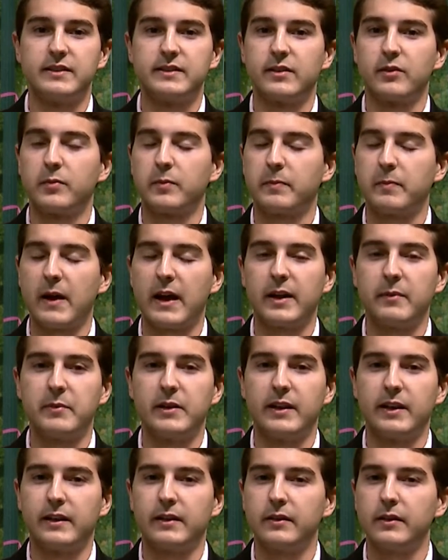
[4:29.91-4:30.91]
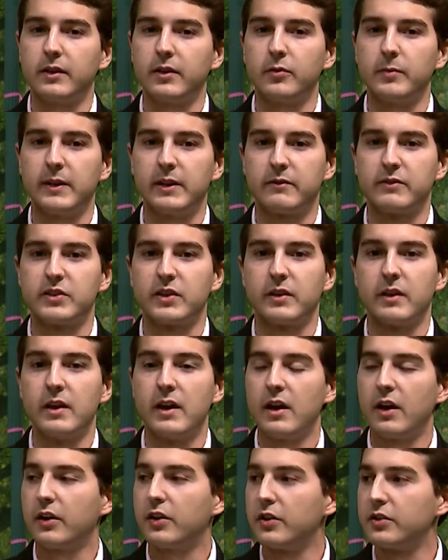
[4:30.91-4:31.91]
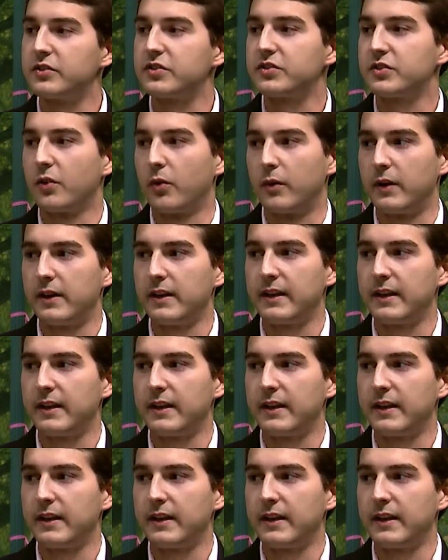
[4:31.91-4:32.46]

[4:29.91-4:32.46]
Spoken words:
It'll kind of be like a little bit of a good story.